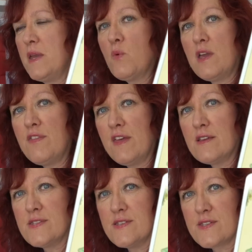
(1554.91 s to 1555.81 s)
be what he
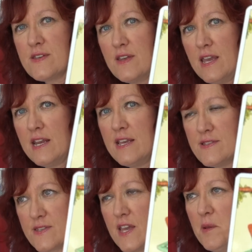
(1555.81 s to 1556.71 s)
thinks it
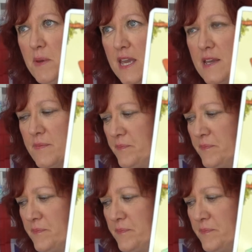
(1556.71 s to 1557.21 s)
is going to be.